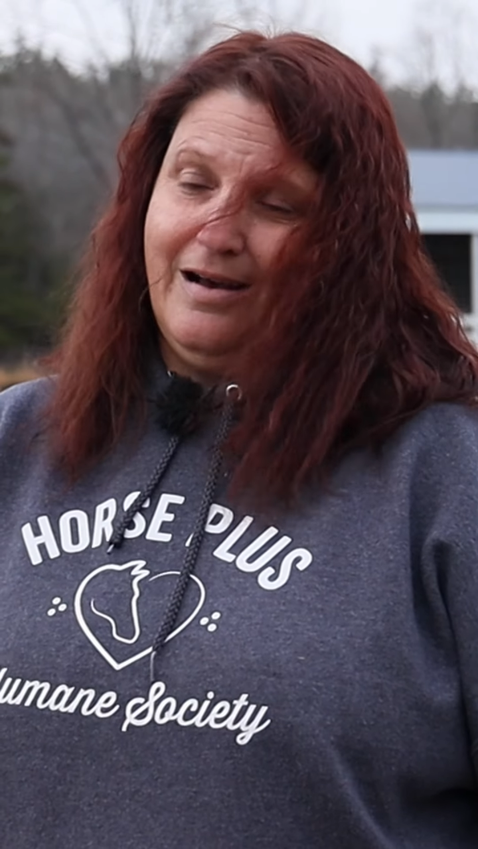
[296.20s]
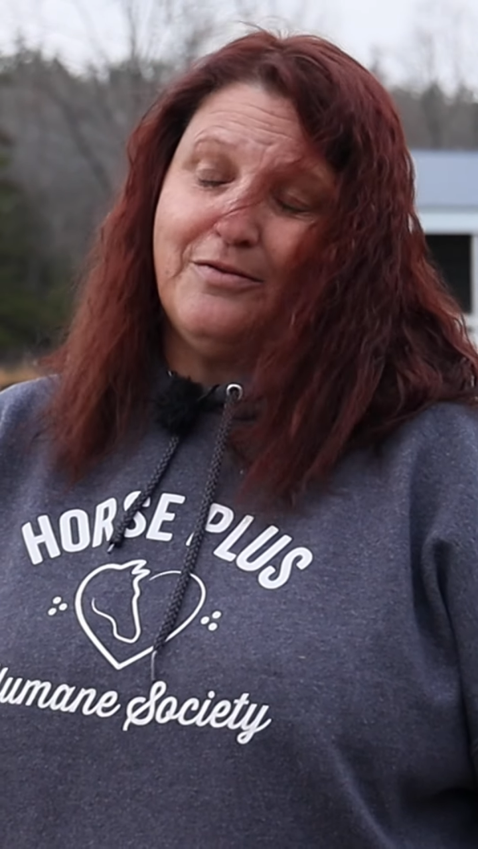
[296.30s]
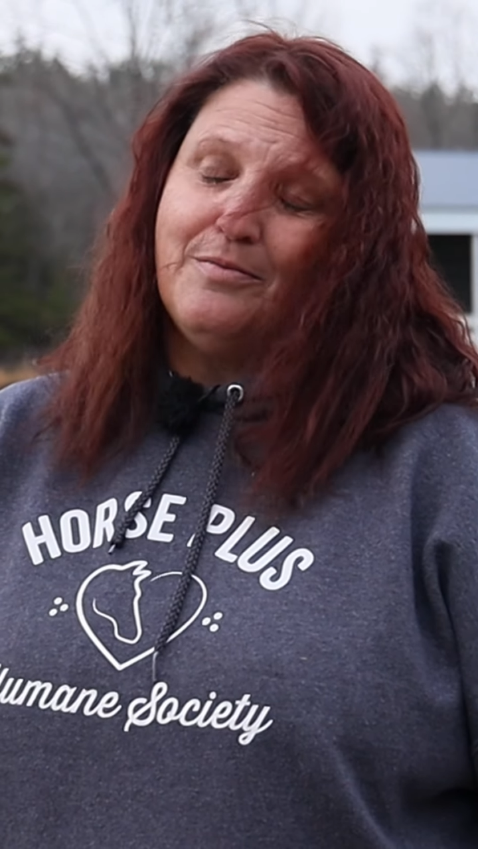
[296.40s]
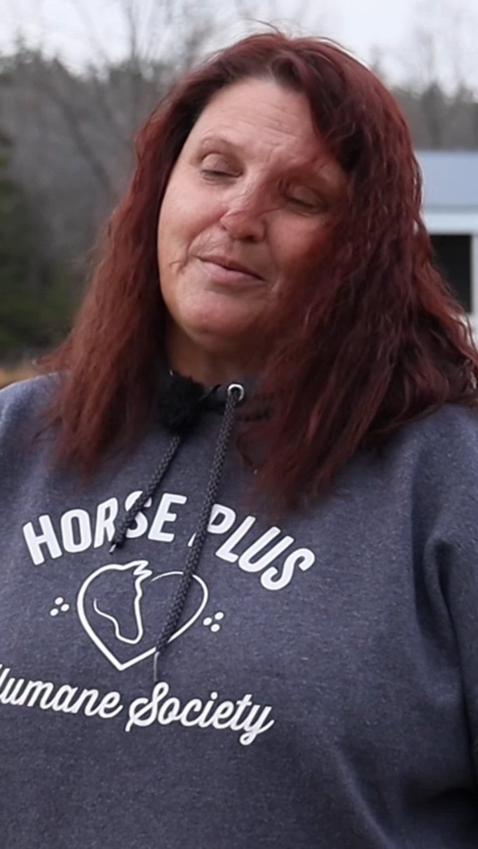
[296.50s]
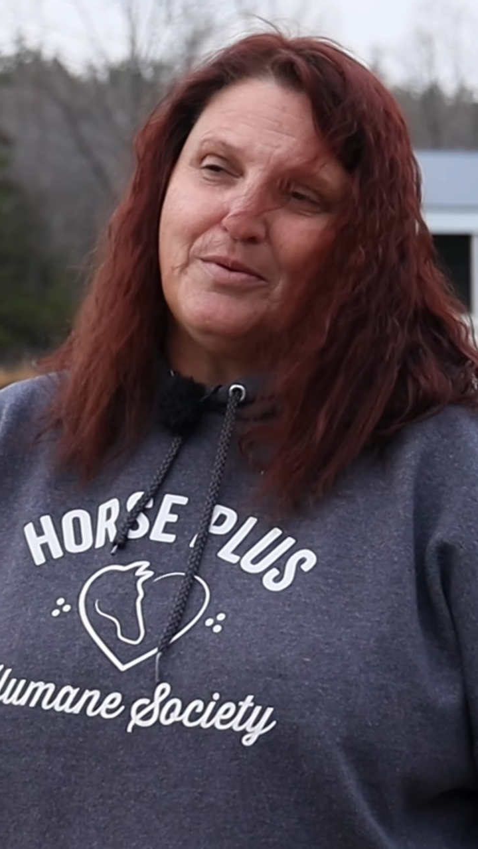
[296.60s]
I
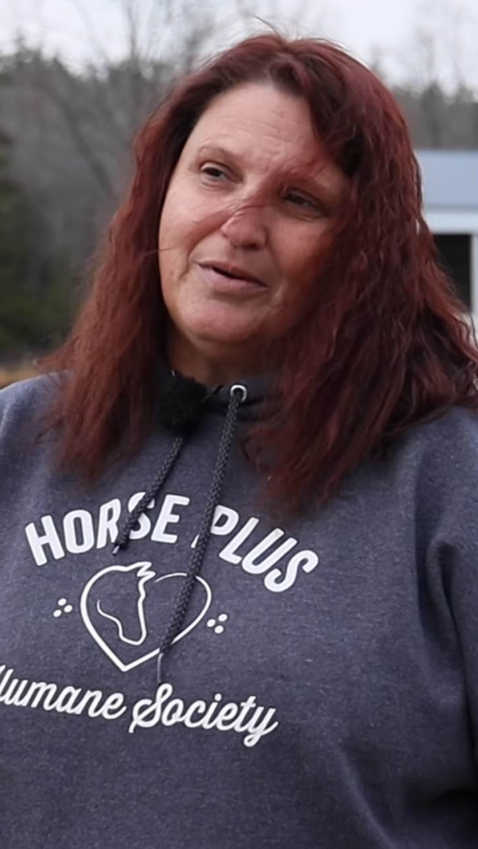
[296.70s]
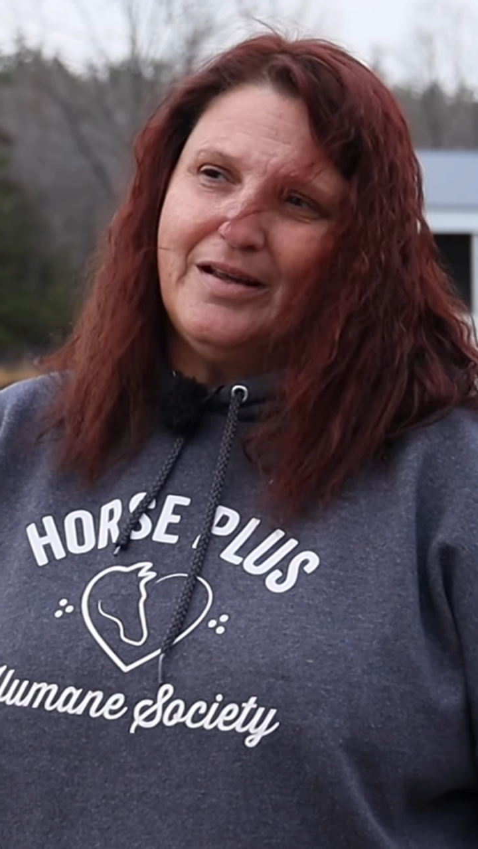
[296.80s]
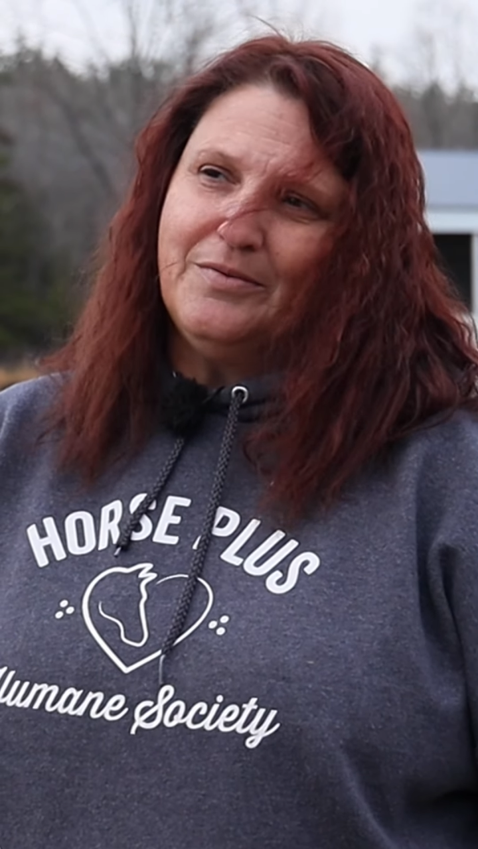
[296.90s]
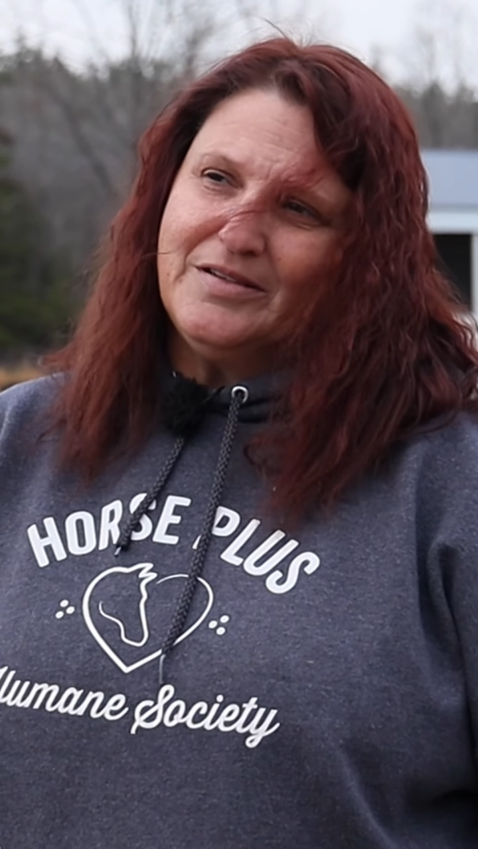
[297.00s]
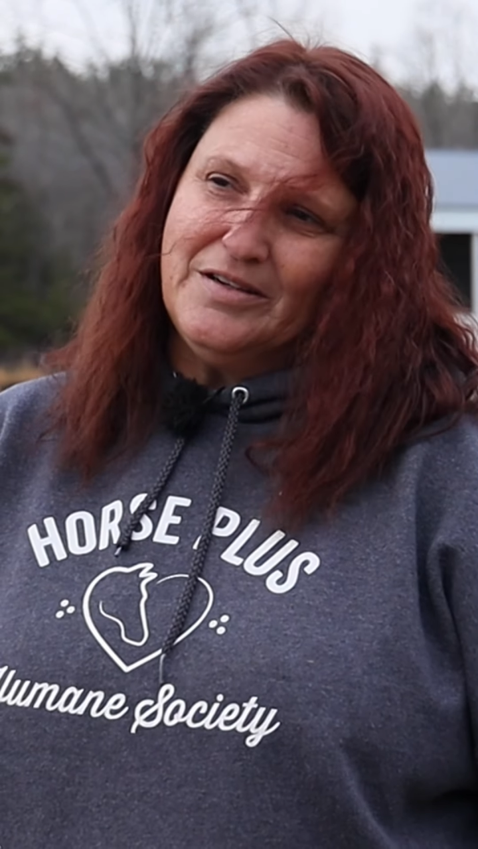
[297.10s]
remember when
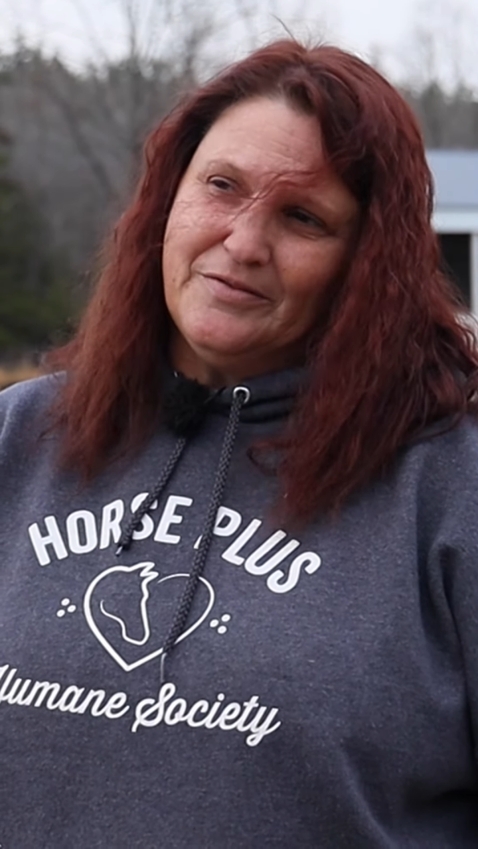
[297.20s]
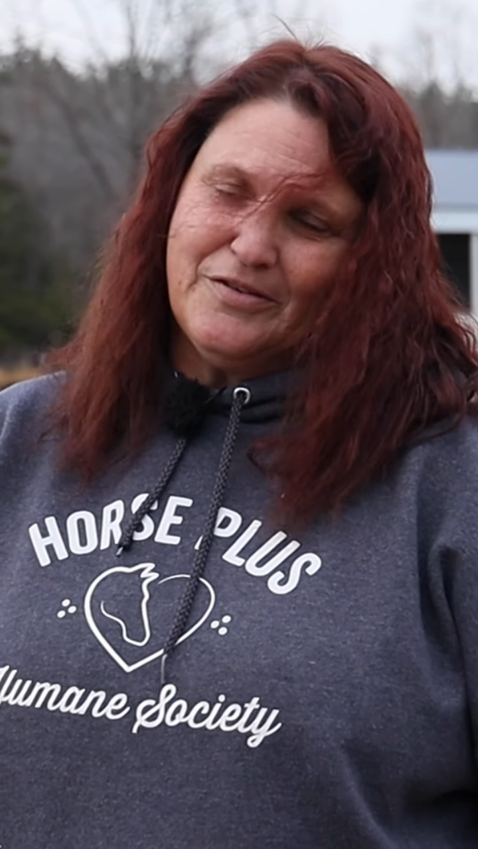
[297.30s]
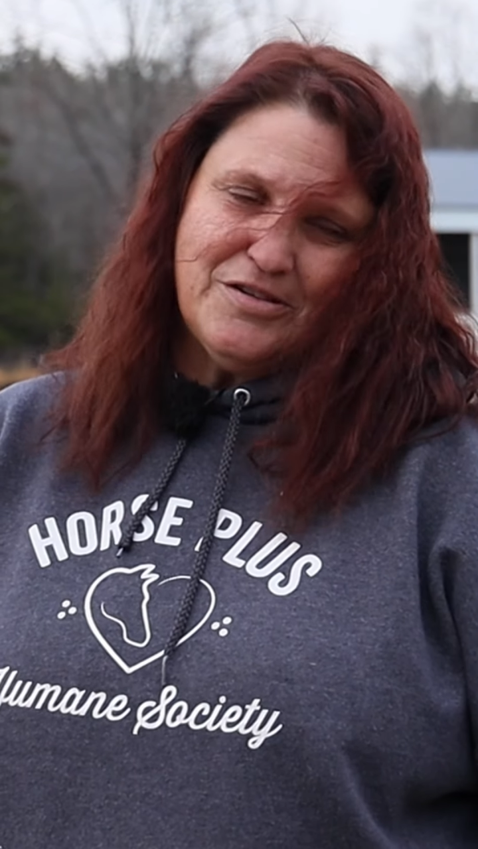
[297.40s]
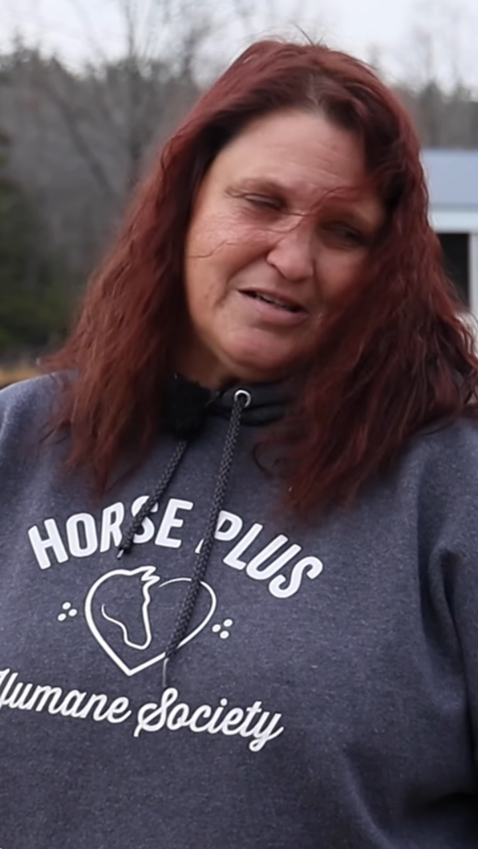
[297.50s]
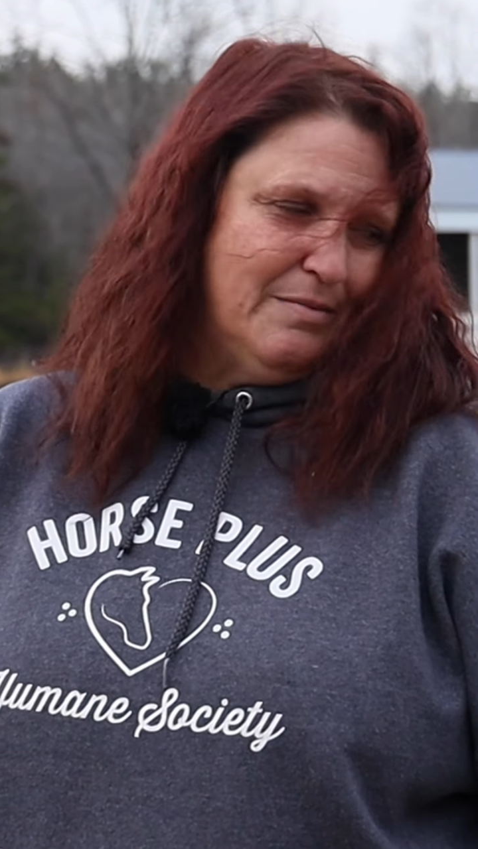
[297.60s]
he was here the
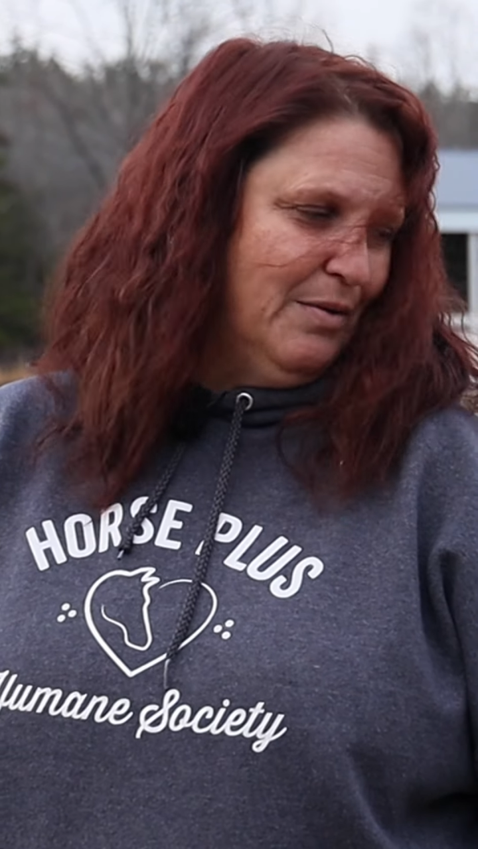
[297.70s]
first time,